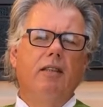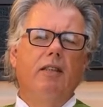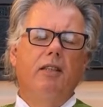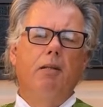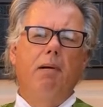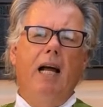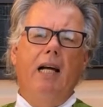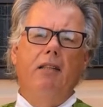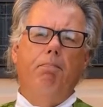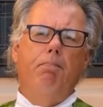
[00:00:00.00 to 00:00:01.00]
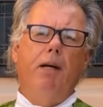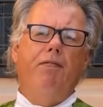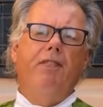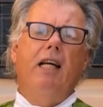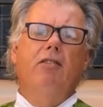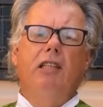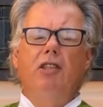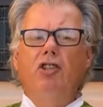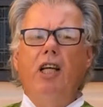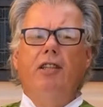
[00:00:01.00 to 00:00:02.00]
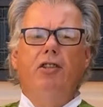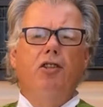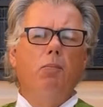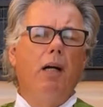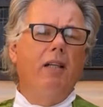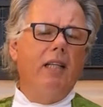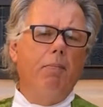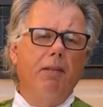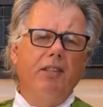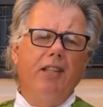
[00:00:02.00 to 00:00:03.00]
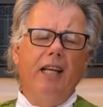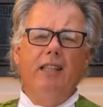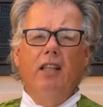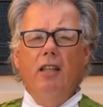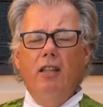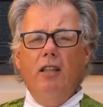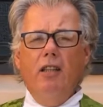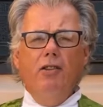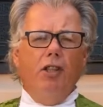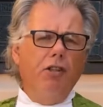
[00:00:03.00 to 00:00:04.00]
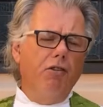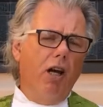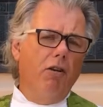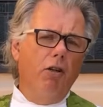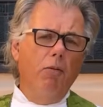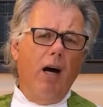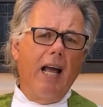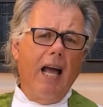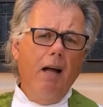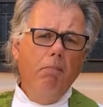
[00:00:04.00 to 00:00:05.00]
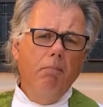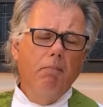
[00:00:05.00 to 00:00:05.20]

And the man puffed out his chest, swelled up and said, "Do you know who I am?"